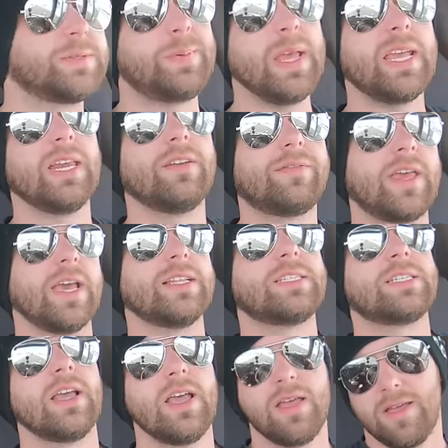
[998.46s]
Speaking of
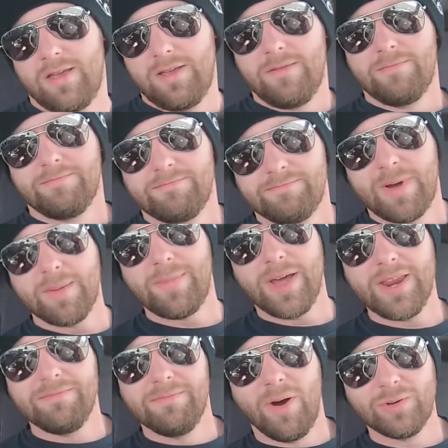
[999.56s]
kids, my
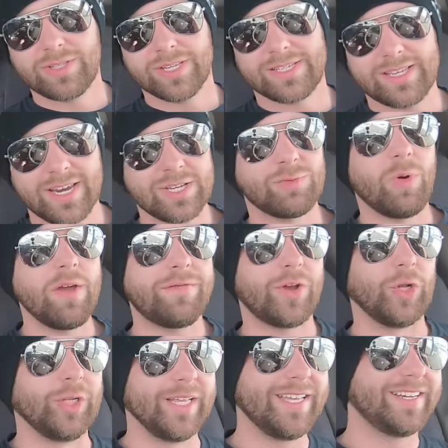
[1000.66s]
buddy Moses and his wife
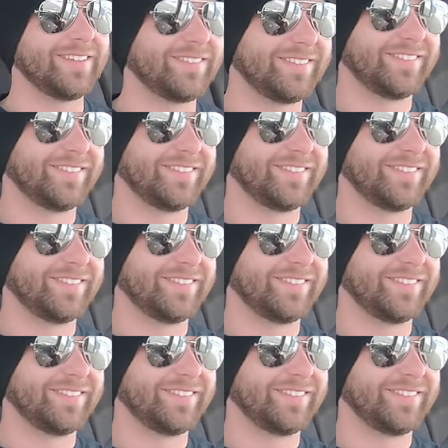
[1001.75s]
Colleen